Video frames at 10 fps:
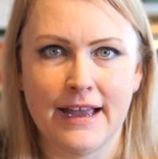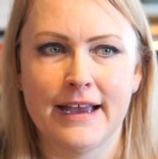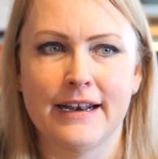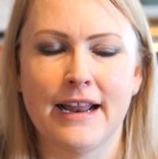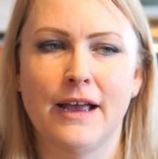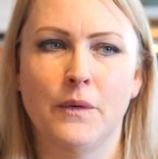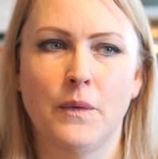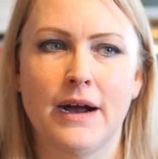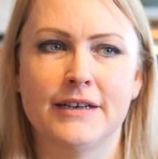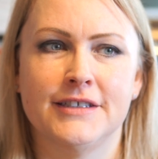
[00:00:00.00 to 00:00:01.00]
and I
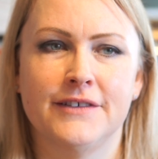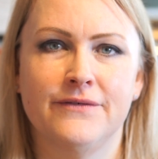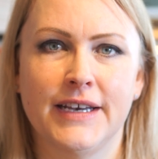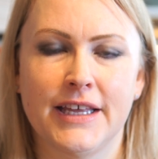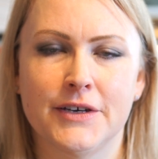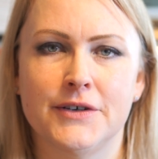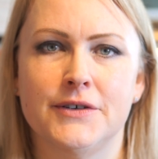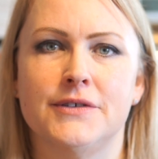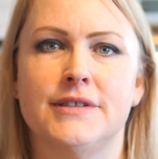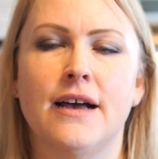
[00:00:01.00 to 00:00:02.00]
watched
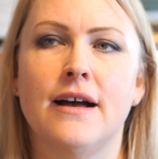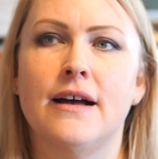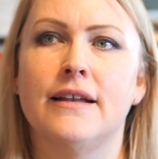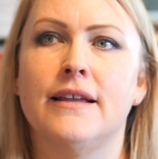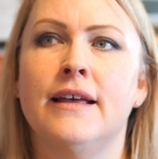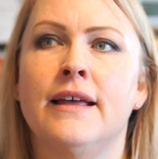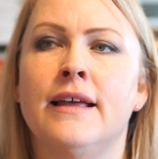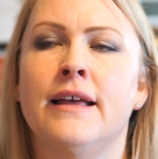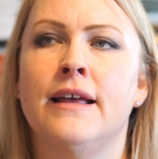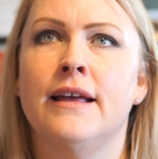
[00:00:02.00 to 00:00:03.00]
videos on
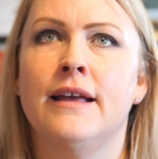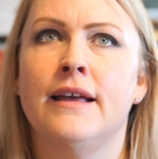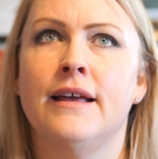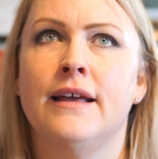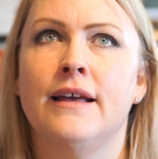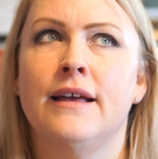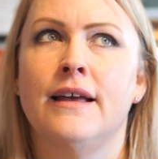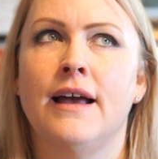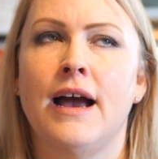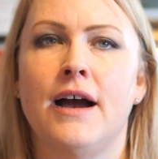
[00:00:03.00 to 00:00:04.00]

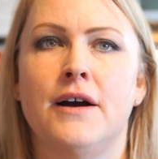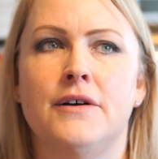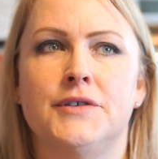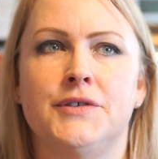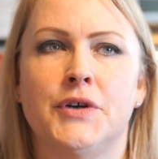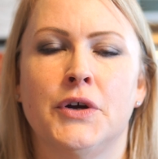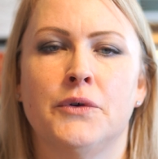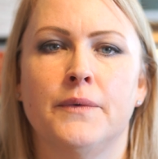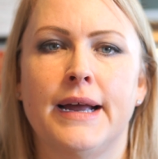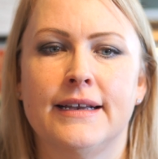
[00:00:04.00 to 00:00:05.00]
how to
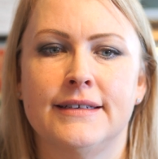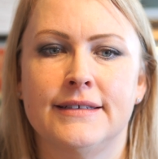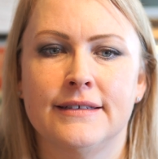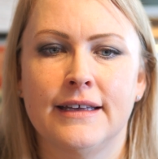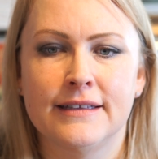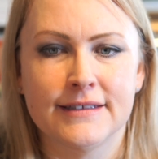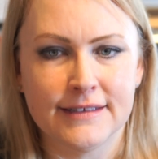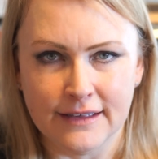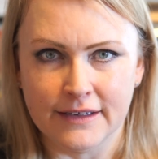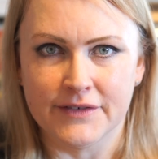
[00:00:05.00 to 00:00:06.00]
correct
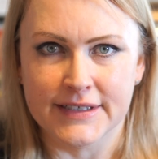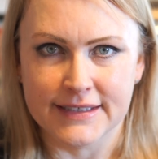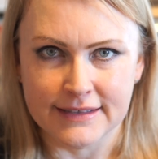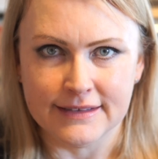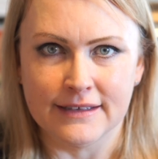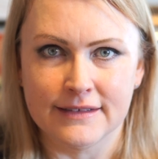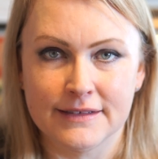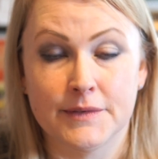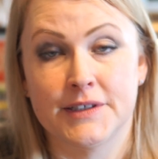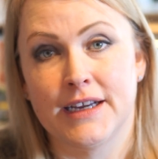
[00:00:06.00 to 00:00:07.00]
insulin
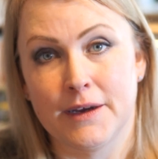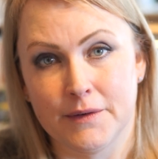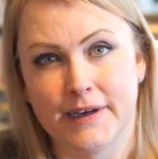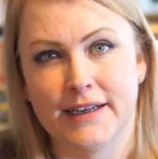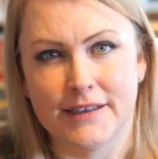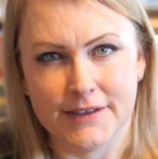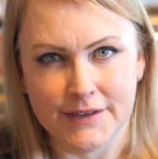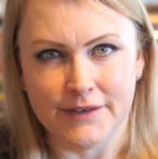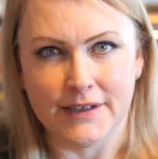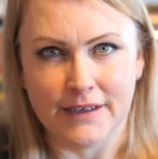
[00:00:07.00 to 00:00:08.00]
resistance, which I will get
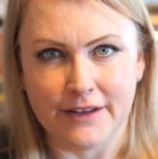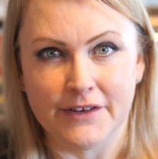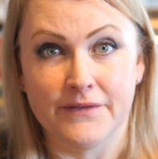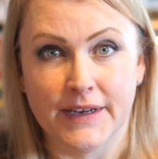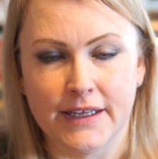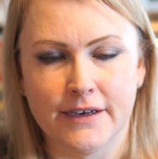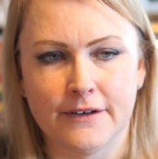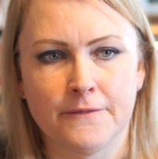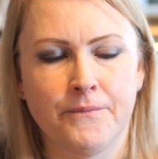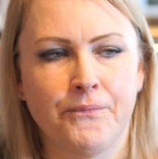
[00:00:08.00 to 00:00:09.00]
into in another video,